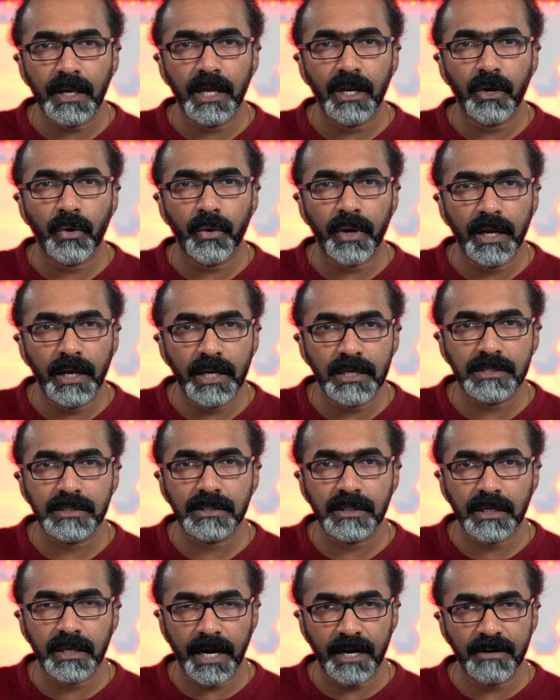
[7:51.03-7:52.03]
in
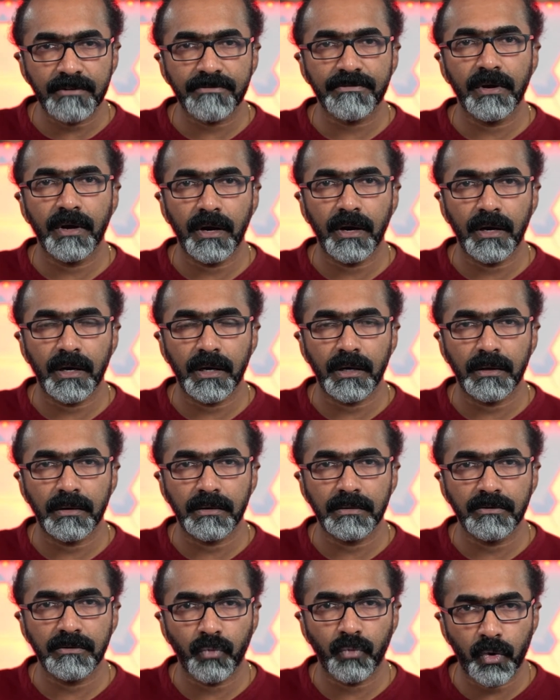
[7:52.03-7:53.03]
its current
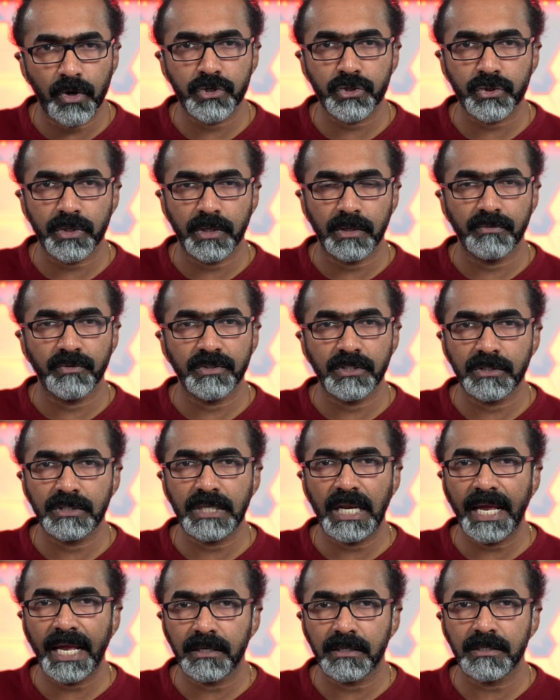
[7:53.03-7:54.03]
version, which
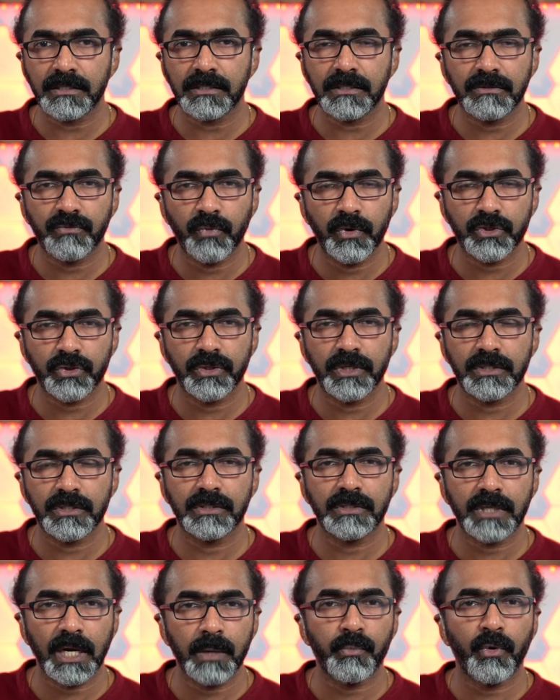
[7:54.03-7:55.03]
is the latest version,
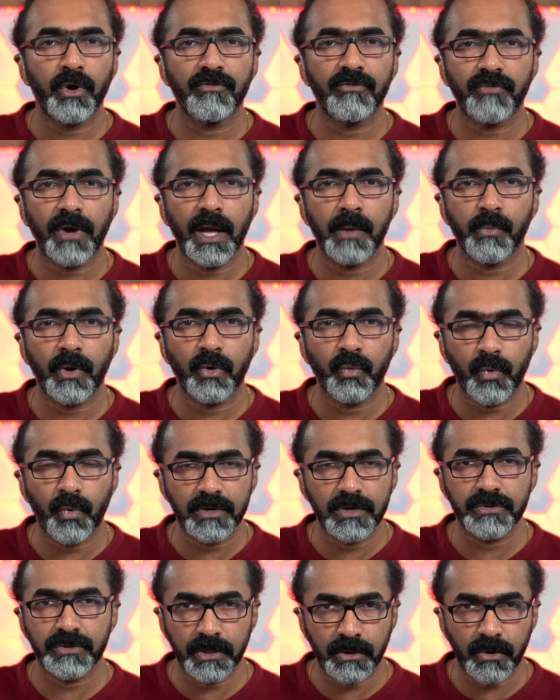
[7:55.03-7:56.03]
is
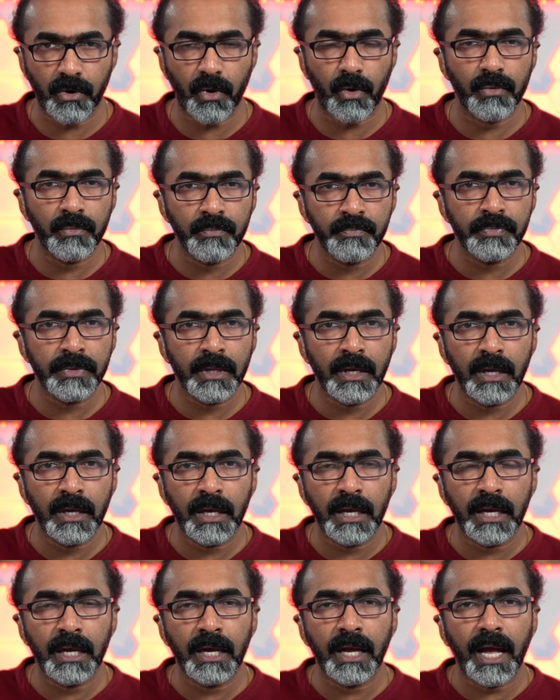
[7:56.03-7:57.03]
3.5.10.
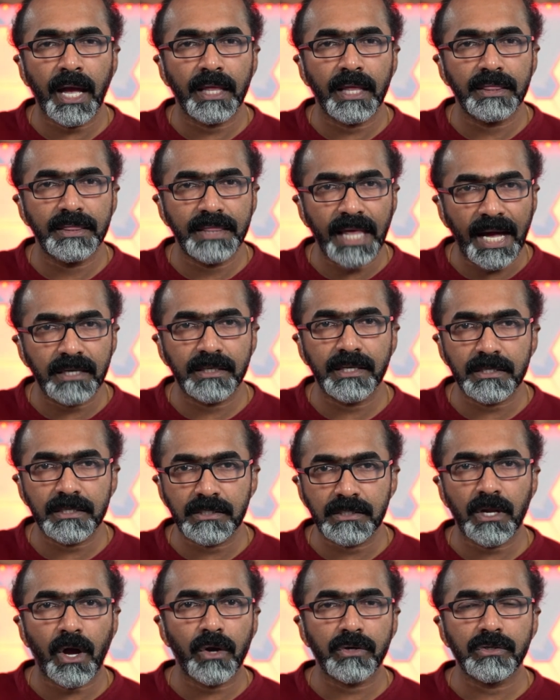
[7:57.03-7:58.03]
That
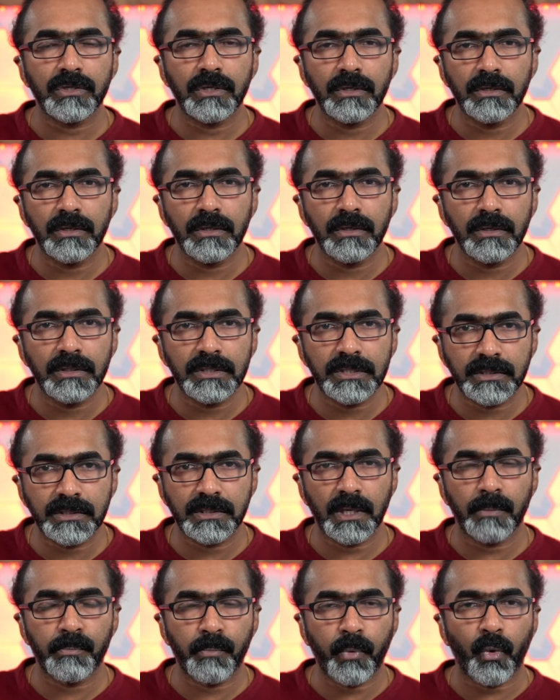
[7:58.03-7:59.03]
does not
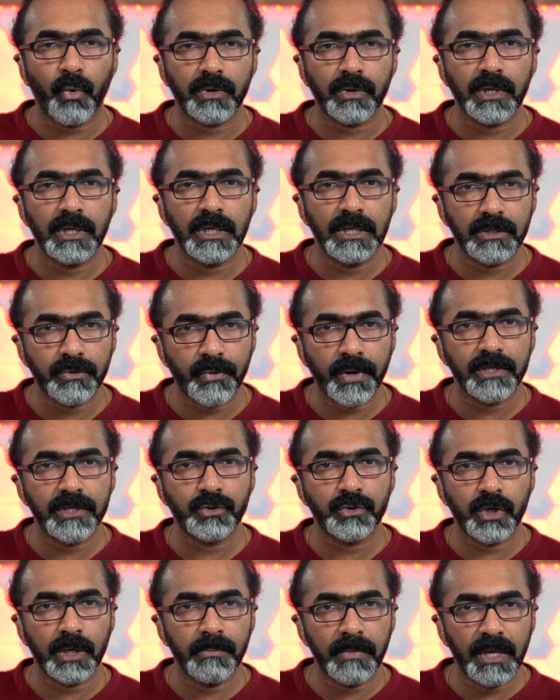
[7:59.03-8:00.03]
support the
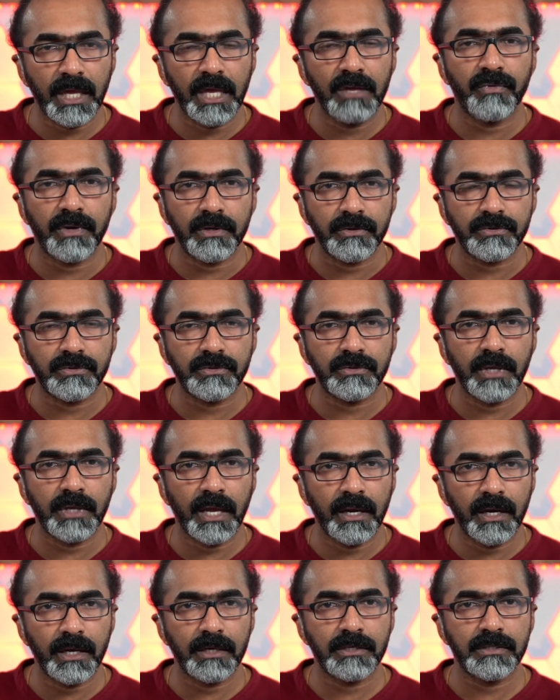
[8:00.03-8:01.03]
Restream events in